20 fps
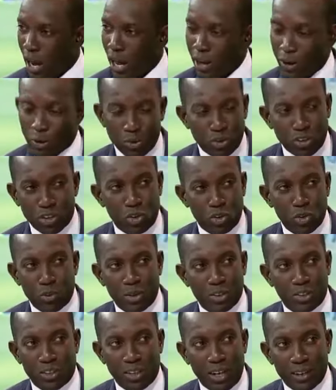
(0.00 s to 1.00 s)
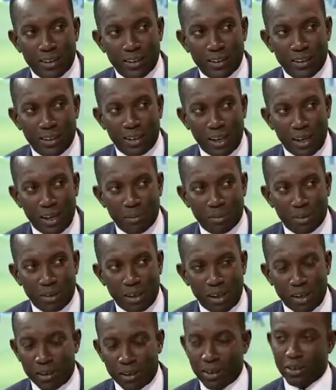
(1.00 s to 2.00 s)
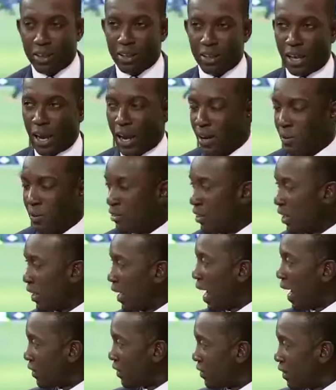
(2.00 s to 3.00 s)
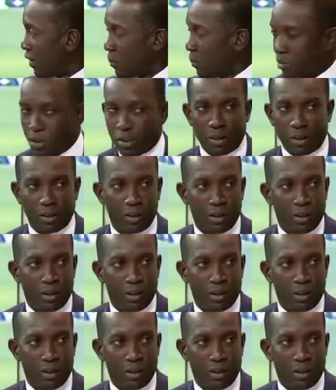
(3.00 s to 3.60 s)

I don't see too much of that in the game today. They kind of accept it.